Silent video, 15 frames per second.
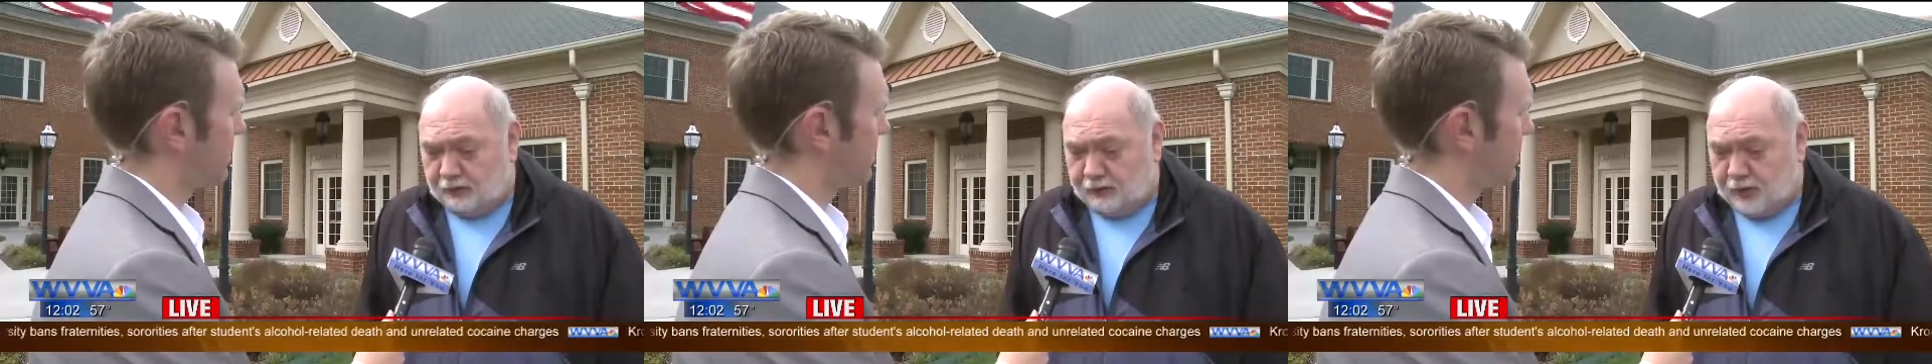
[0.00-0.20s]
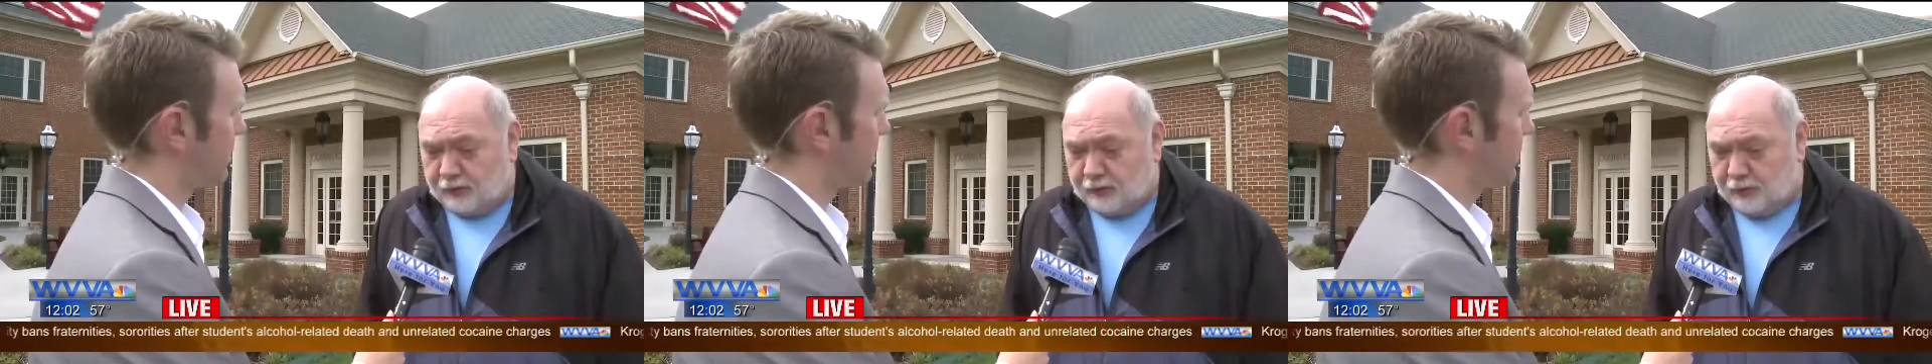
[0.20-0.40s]

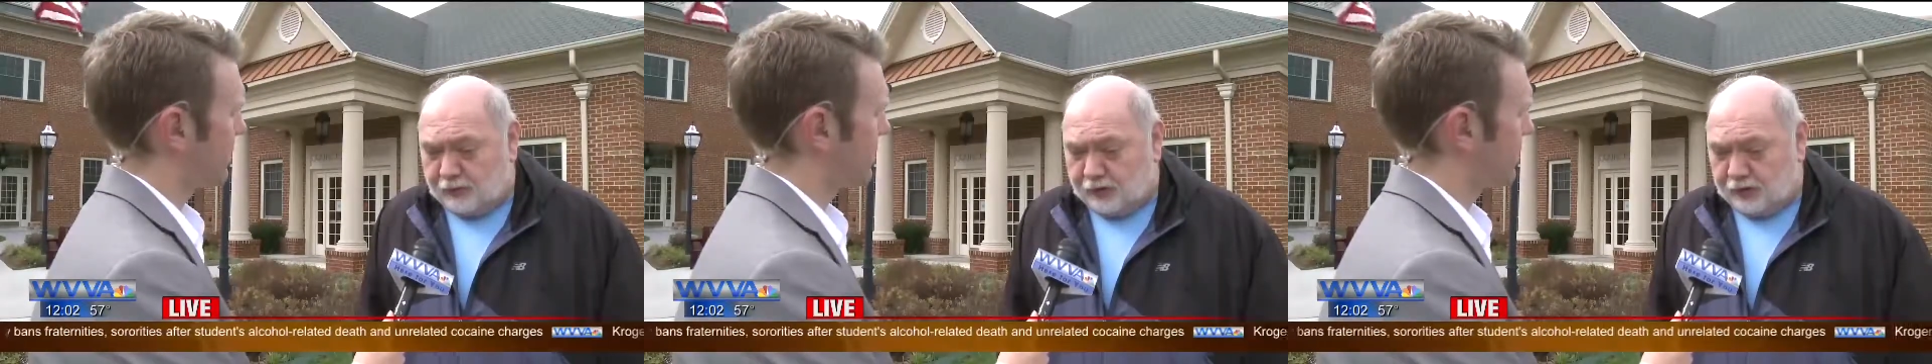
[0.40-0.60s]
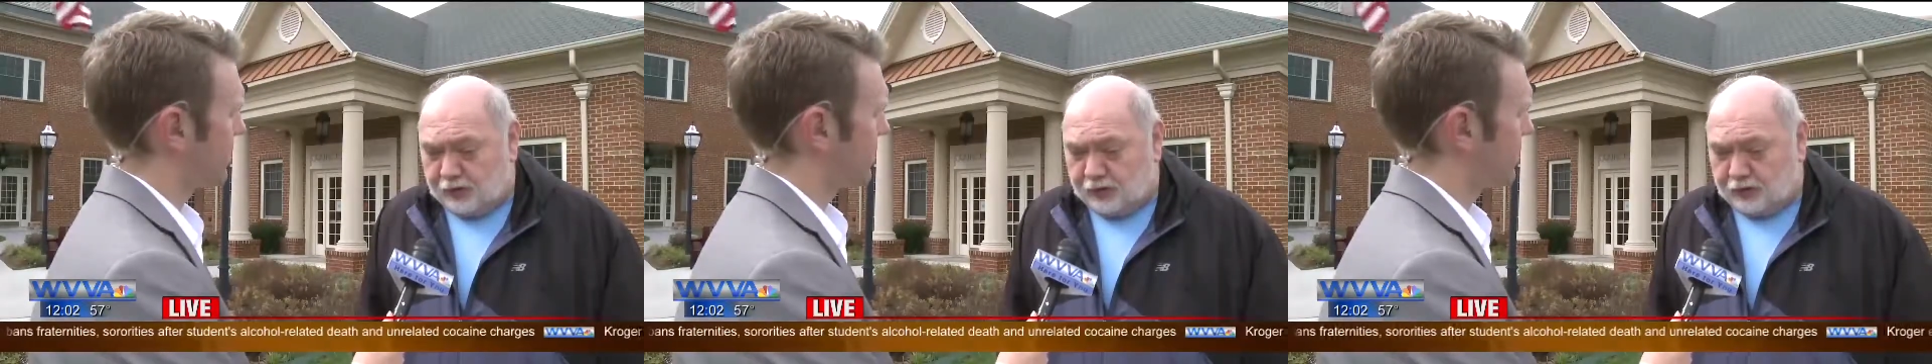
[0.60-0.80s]
people
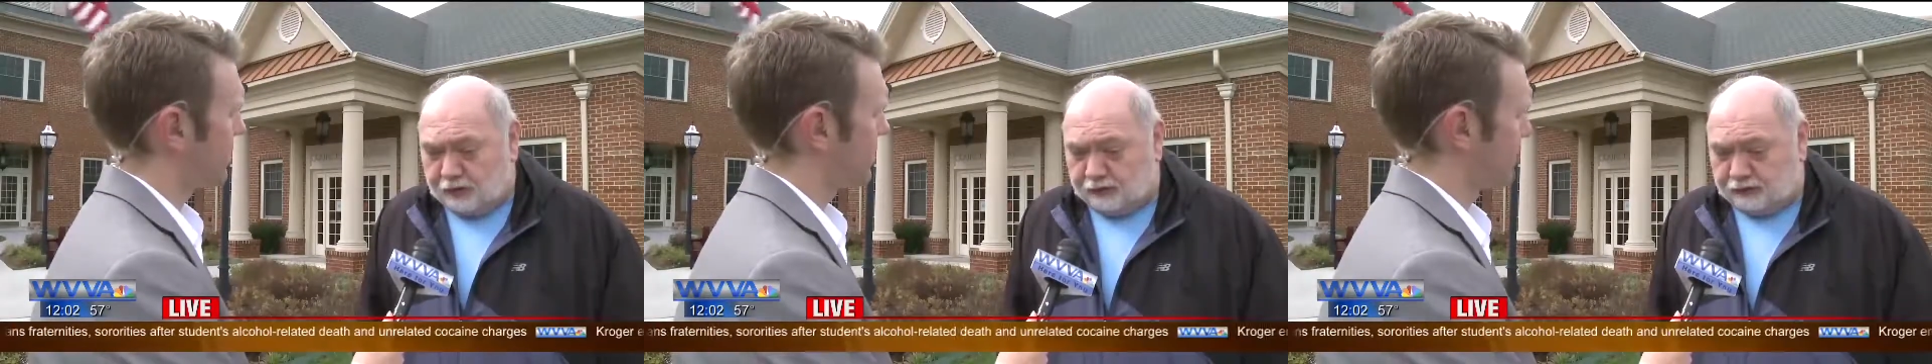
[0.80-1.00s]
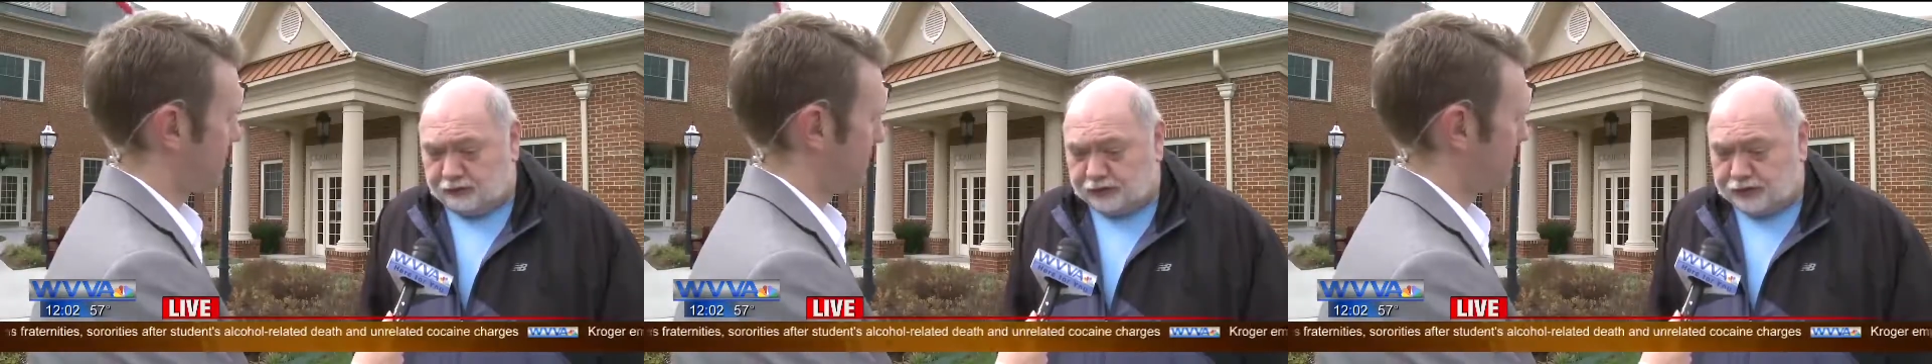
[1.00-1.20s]
in
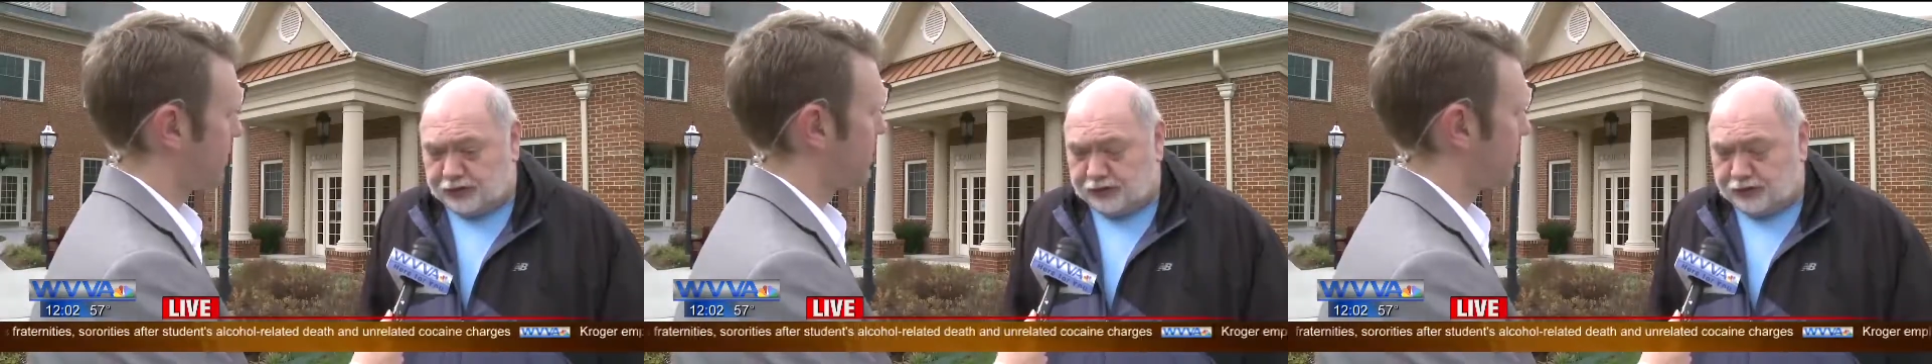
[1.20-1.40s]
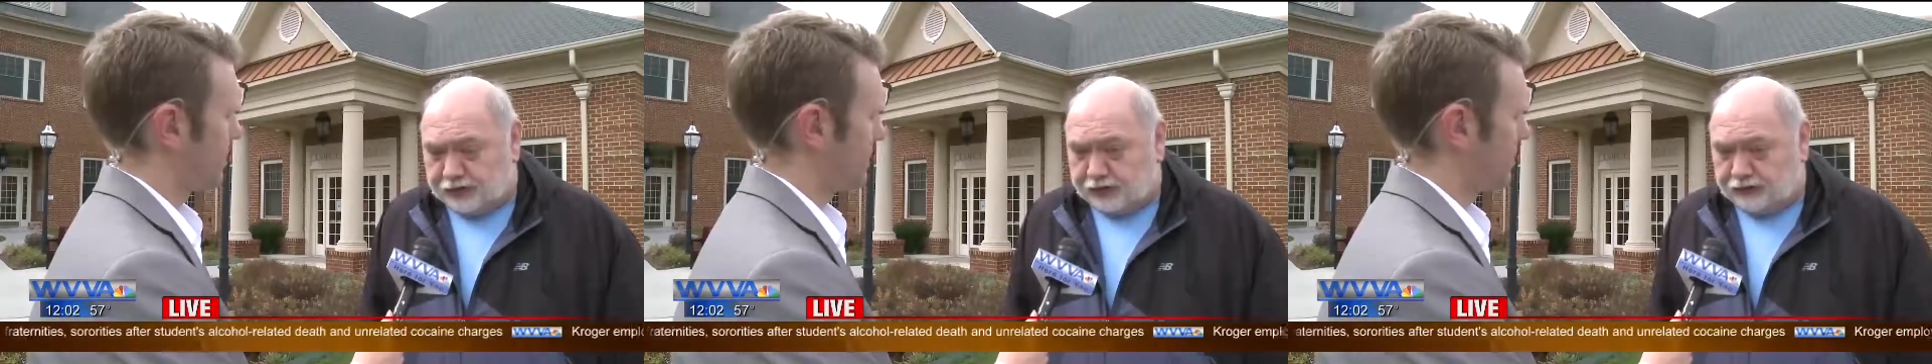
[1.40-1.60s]

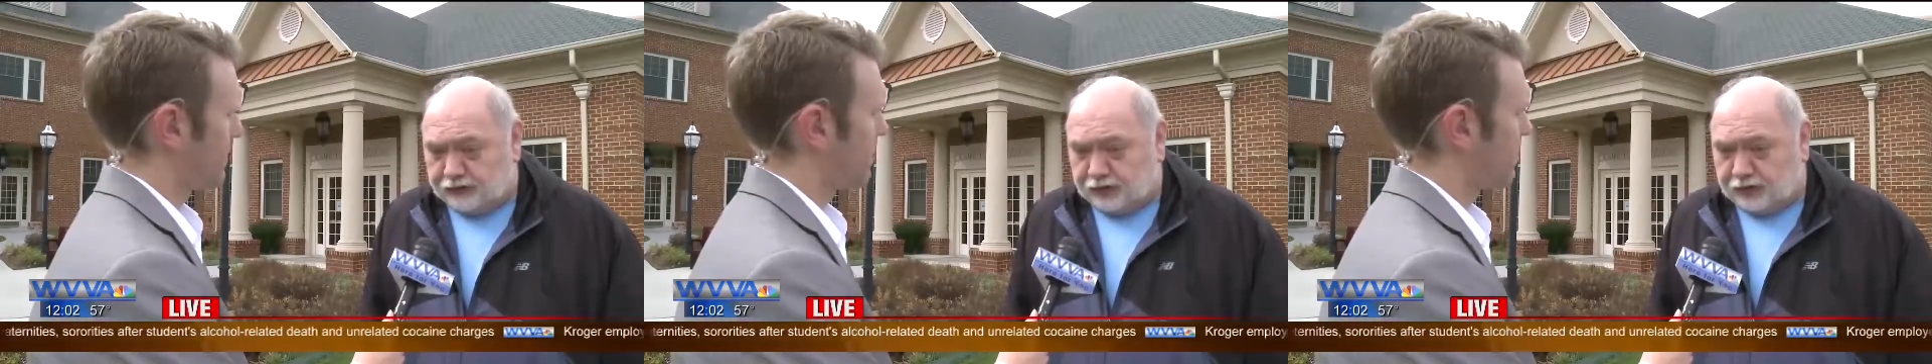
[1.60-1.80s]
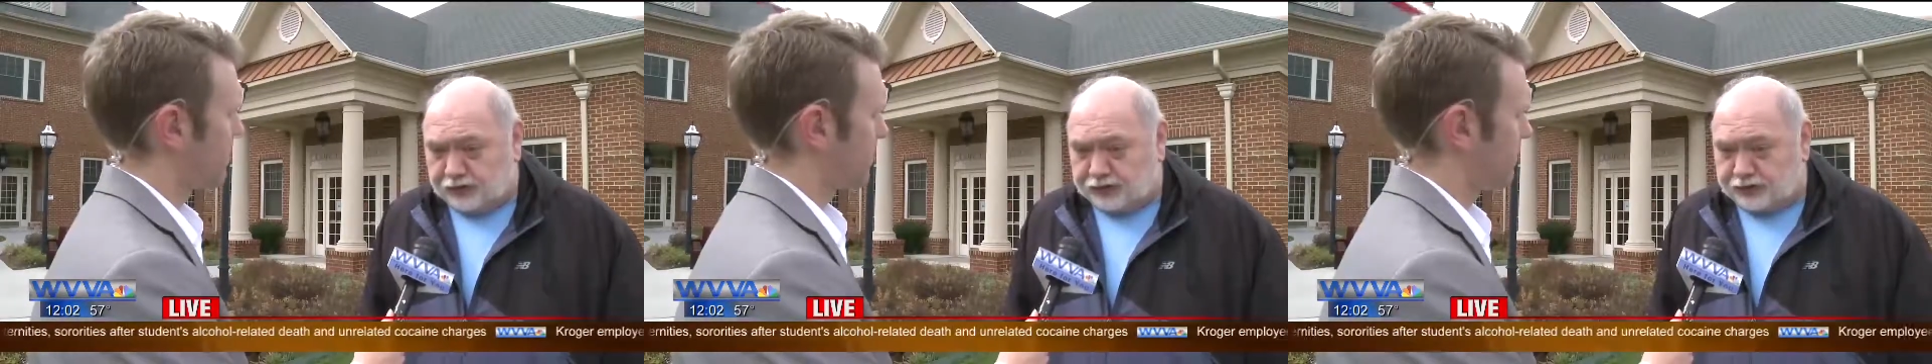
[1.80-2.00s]
Virginia, as
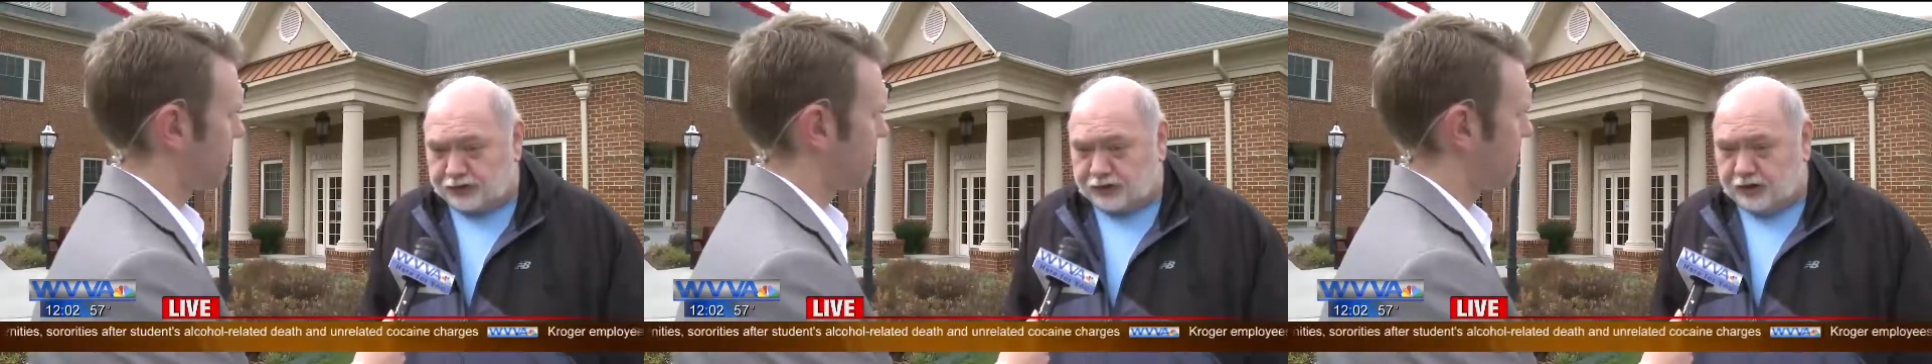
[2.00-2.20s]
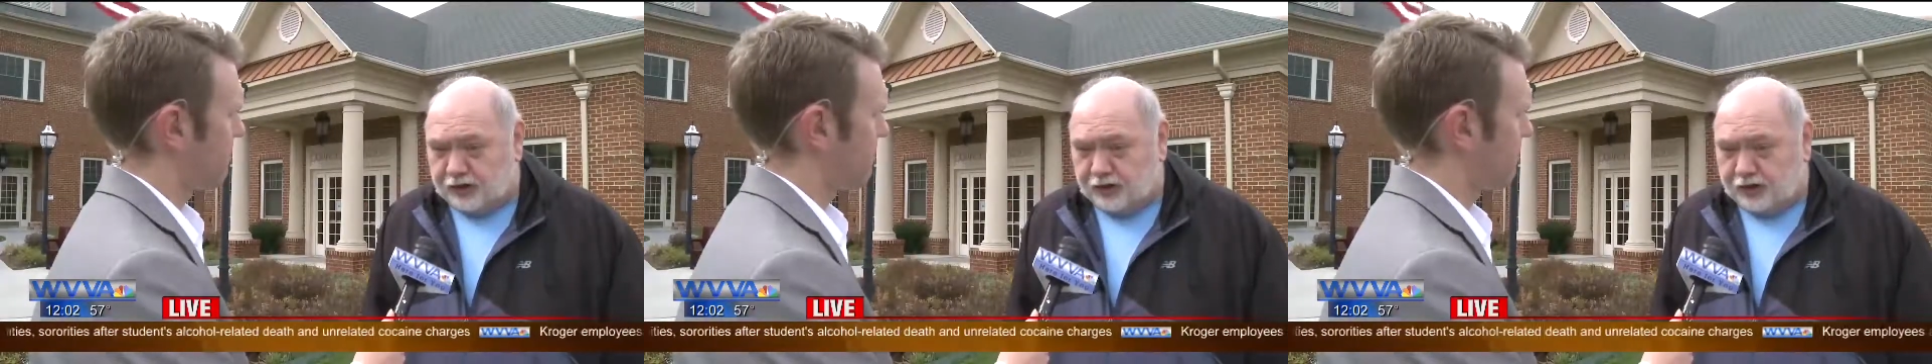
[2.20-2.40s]
far as
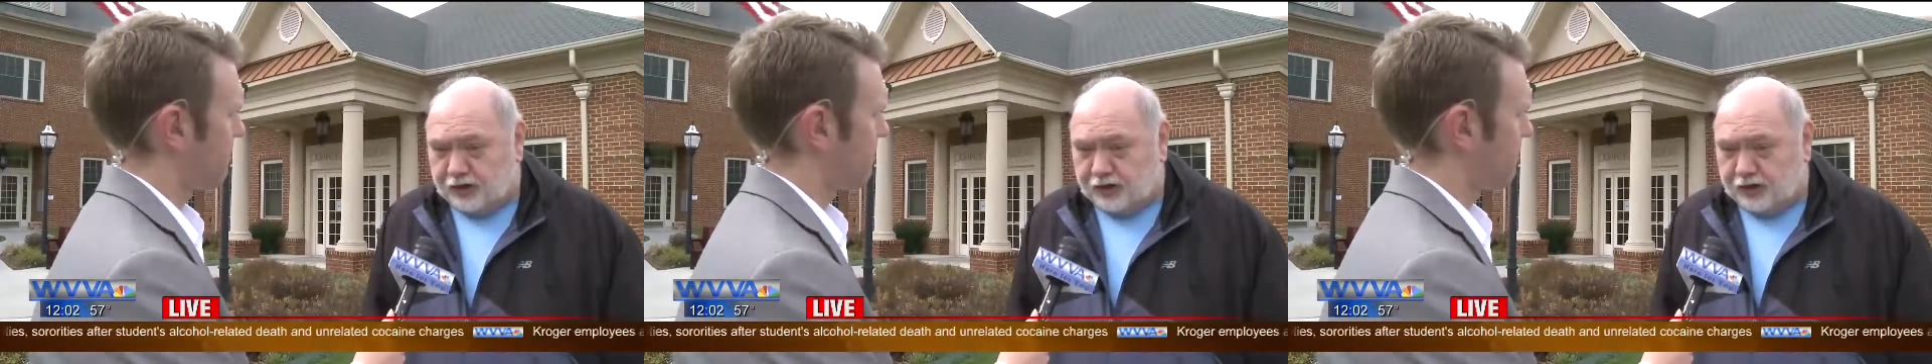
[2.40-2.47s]
the